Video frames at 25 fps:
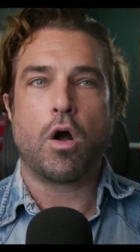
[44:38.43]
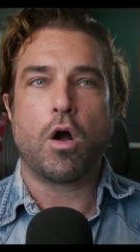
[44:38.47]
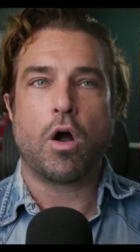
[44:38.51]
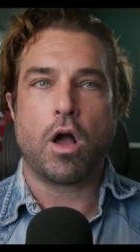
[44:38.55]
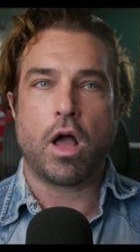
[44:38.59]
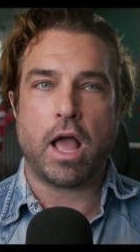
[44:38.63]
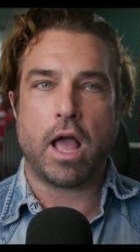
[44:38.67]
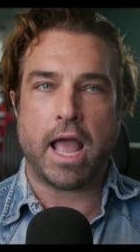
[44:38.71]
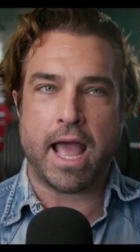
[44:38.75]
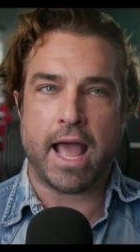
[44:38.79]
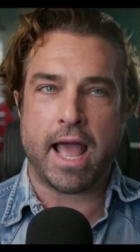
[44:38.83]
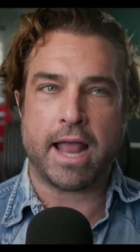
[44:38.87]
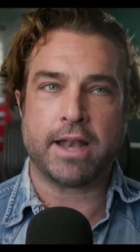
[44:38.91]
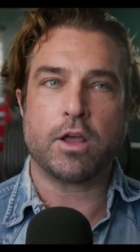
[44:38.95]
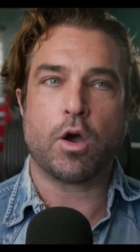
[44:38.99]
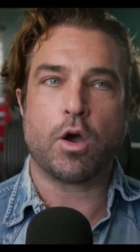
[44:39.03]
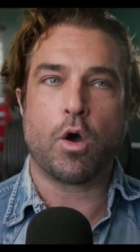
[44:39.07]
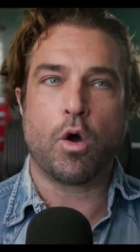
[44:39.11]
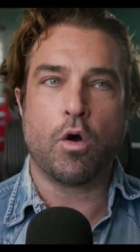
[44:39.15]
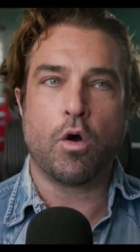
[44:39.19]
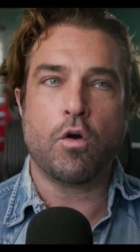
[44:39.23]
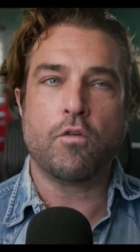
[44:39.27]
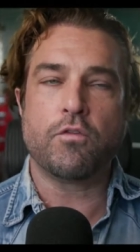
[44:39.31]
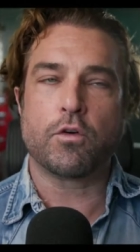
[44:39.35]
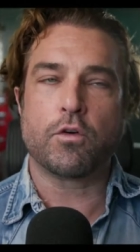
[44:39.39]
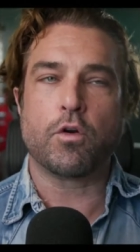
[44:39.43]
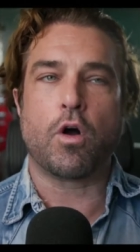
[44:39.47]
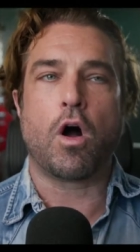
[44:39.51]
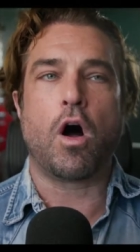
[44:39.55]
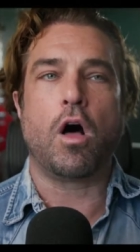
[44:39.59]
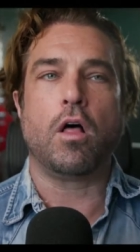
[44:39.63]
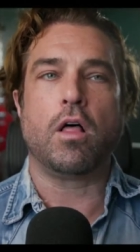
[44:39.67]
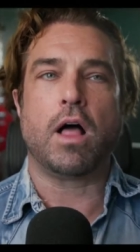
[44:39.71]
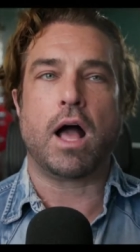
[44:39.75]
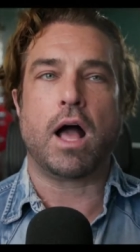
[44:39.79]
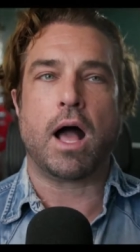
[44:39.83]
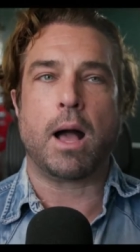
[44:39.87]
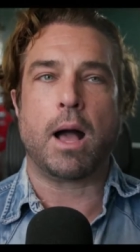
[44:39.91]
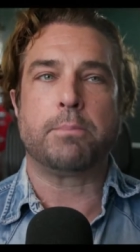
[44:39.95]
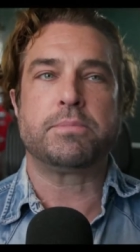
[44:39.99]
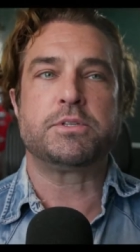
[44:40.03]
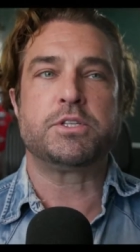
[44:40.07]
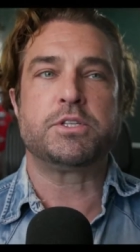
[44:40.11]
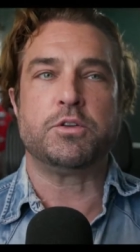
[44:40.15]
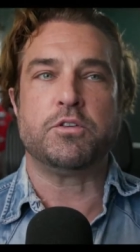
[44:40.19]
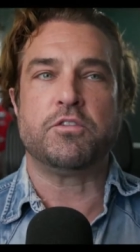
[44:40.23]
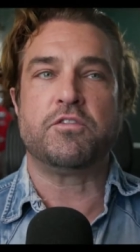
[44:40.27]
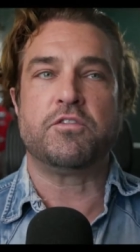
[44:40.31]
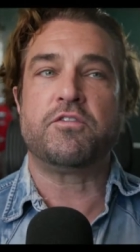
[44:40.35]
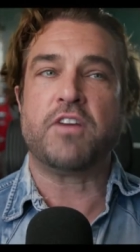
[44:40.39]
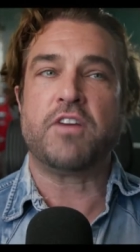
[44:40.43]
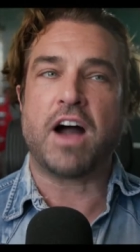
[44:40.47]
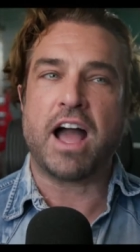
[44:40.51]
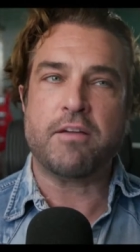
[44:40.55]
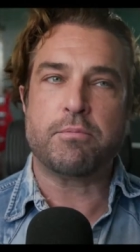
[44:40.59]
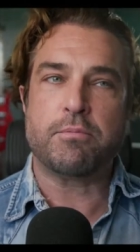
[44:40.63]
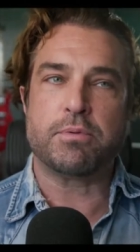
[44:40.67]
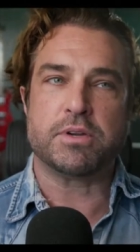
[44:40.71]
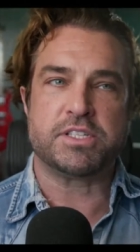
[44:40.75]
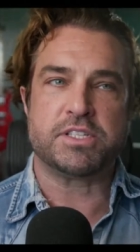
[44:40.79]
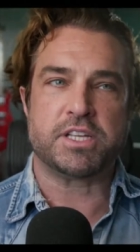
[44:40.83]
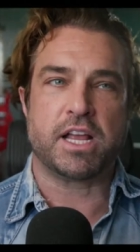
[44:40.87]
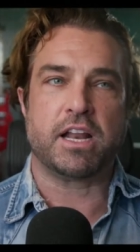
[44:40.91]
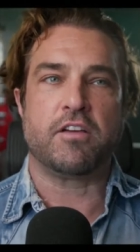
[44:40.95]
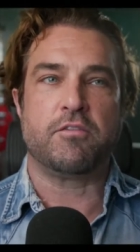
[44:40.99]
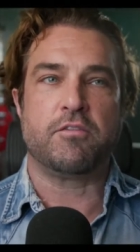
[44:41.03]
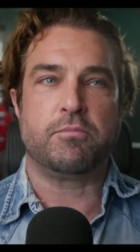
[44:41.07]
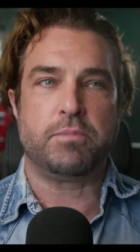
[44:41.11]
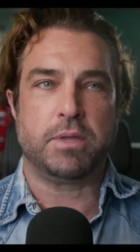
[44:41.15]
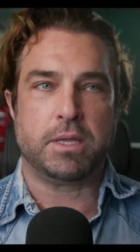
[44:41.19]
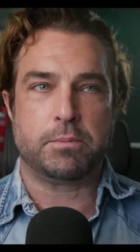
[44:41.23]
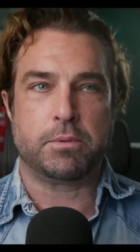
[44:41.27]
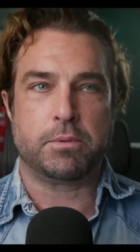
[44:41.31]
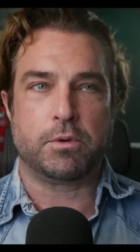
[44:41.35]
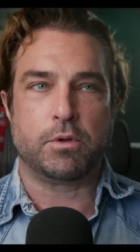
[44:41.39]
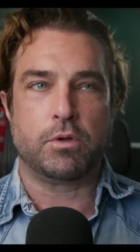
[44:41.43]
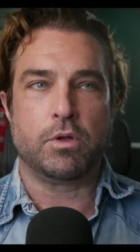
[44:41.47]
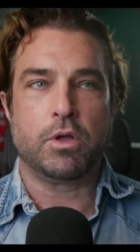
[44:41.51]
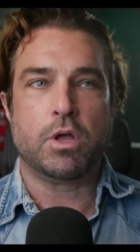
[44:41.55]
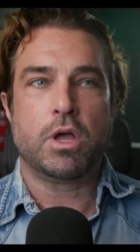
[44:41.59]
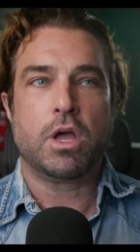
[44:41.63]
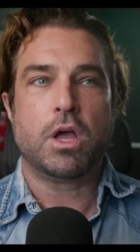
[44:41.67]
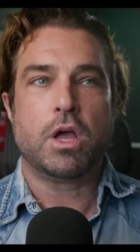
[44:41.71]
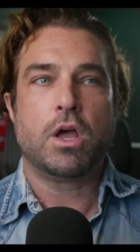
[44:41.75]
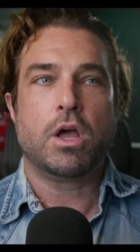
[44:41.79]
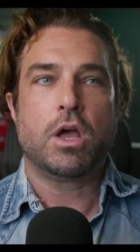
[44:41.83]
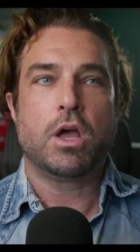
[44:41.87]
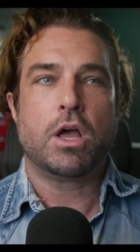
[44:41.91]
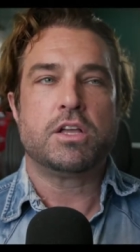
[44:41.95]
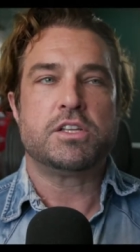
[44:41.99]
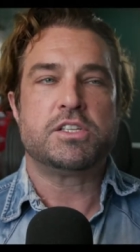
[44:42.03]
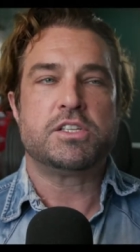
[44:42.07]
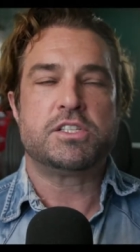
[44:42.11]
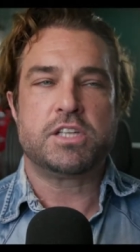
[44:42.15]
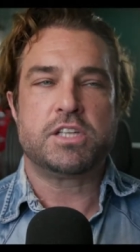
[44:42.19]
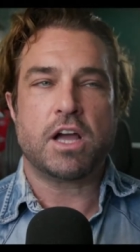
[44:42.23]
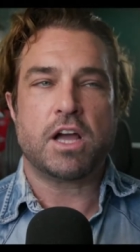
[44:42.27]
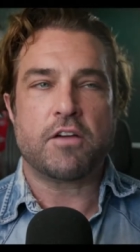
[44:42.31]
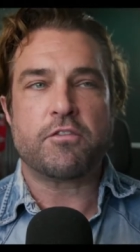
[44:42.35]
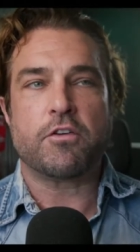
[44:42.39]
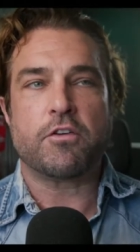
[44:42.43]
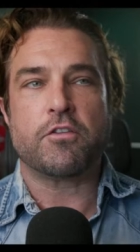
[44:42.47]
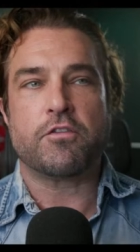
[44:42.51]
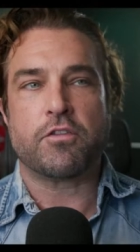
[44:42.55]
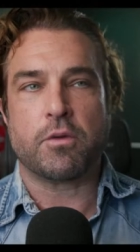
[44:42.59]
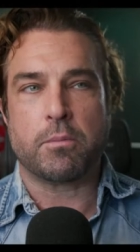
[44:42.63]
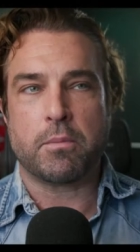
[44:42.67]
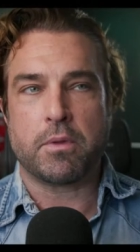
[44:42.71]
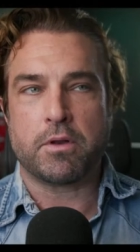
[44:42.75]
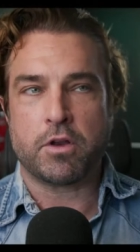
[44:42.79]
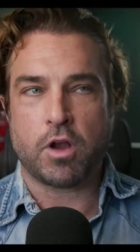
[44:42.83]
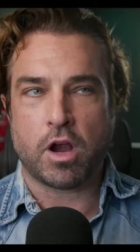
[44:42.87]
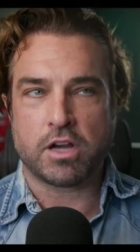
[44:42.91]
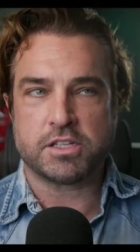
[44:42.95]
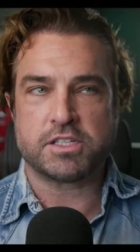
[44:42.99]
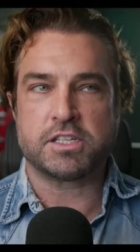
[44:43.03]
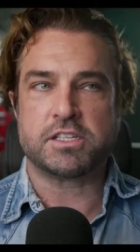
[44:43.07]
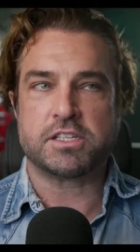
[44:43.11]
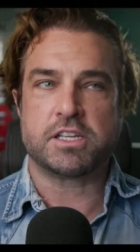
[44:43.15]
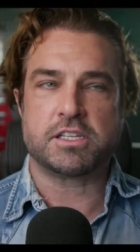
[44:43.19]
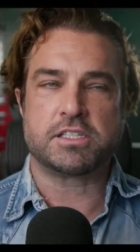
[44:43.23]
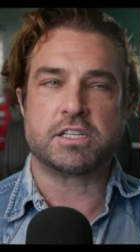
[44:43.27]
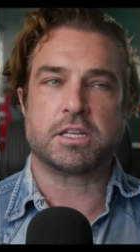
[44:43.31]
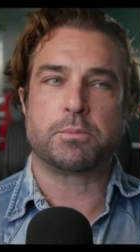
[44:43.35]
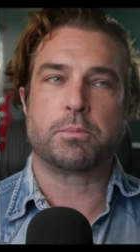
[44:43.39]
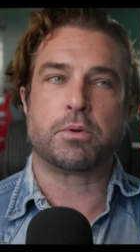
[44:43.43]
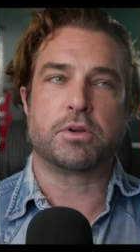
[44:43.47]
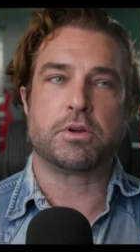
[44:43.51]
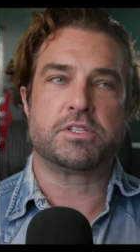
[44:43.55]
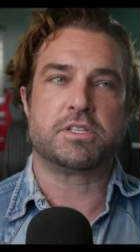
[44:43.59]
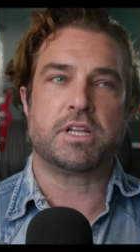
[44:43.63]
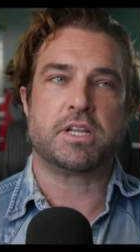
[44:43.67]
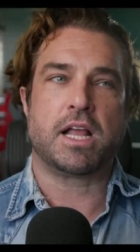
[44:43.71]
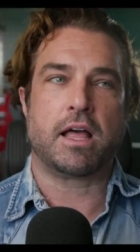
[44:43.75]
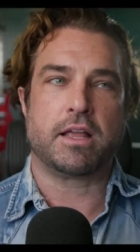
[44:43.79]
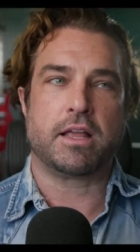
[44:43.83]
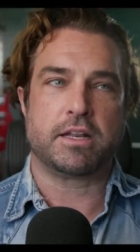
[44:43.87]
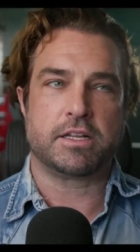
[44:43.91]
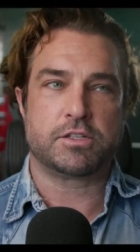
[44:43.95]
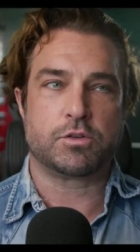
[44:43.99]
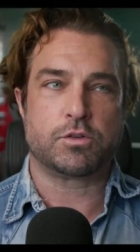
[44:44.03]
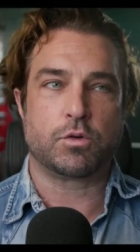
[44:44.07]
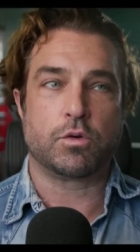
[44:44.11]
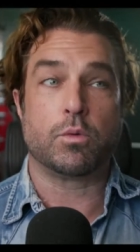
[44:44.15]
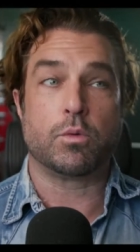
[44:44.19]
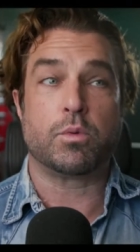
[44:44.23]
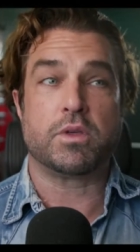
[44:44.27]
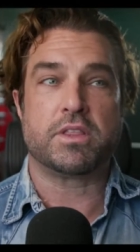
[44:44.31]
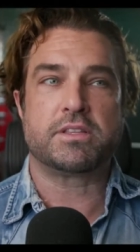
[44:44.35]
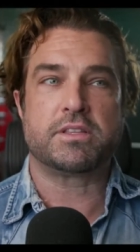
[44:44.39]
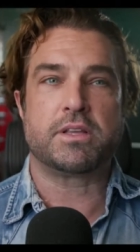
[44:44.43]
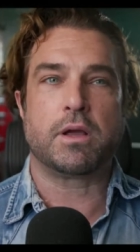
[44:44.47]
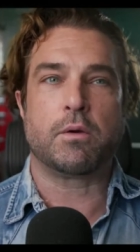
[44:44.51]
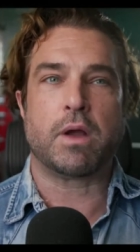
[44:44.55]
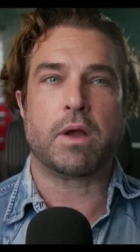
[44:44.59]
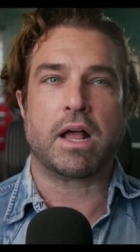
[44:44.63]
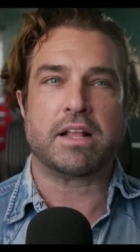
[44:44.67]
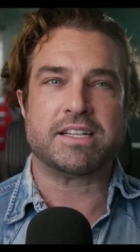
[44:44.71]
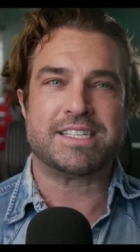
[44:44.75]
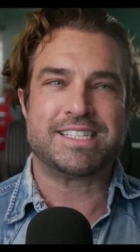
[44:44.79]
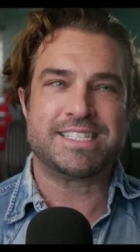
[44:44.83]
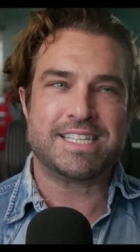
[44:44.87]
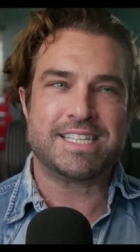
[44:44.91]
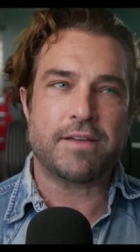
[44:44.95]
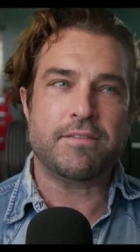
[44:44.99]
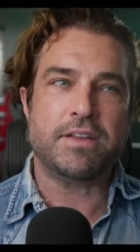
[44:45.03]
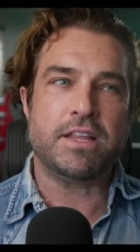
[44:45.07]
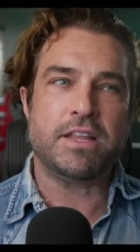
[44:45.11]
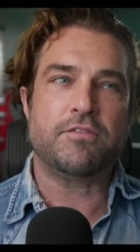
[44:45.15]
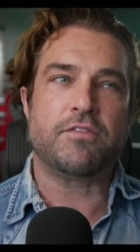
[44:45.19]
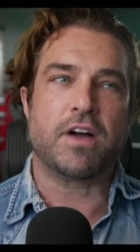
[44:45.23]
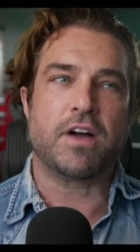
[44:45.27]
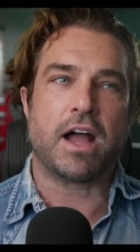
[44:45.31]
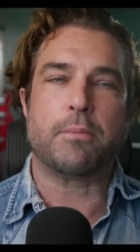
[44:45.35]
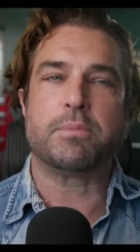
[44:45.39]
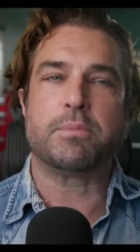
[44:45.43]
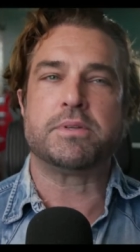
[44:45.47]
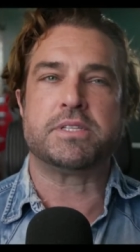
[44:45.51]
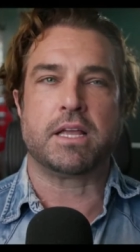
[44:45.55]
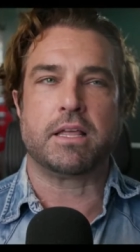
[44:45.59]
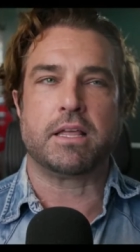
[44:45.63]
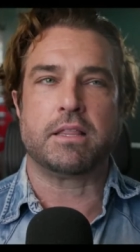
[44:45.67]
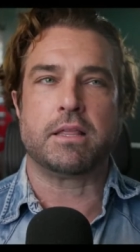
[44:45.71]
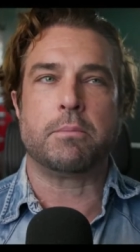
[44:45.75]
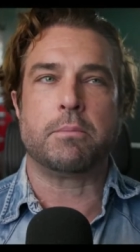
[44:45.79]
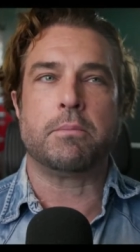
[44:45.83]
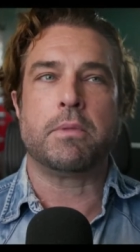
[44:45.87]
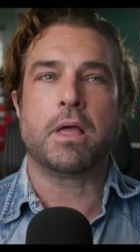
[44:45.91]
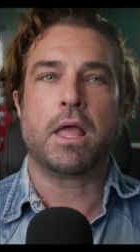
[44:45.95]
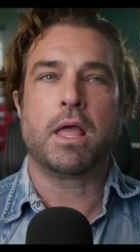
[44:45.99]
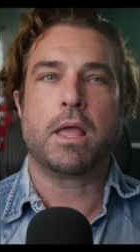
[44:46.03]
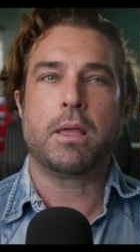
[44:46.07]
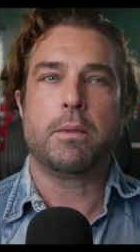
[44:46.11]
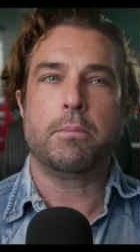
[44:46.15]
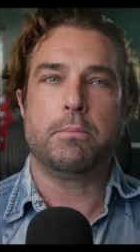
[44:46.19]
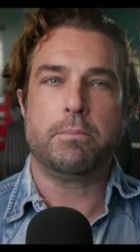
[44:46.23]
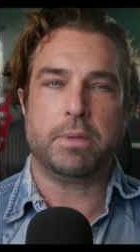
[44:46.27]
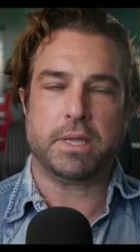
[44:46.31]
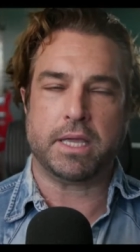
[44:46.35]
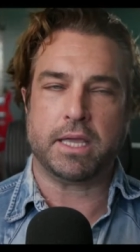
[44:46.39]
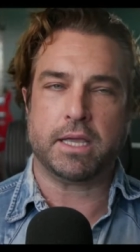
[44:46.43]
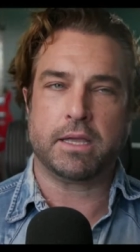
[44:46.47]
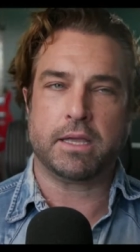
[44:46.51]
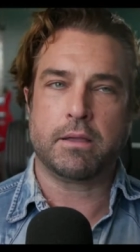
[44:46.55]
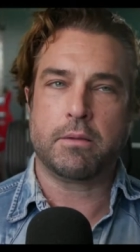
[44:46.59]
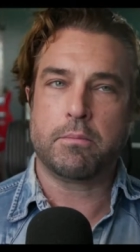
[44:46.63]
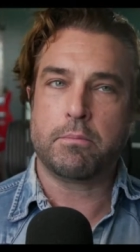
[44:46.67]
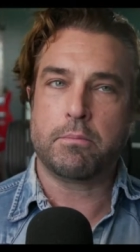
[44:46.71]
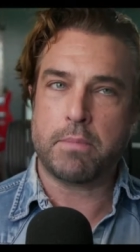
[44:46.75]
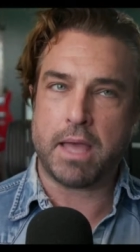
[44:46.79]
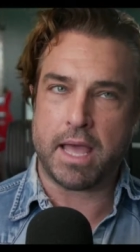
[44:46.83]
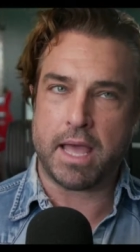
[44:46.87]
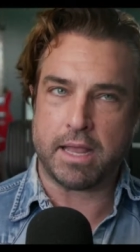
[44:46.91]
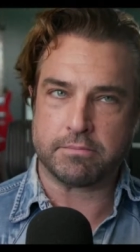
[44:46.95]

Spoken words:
and overall up to 5% of people suffer from narcissistic personality disorder, with around 75% of them being men.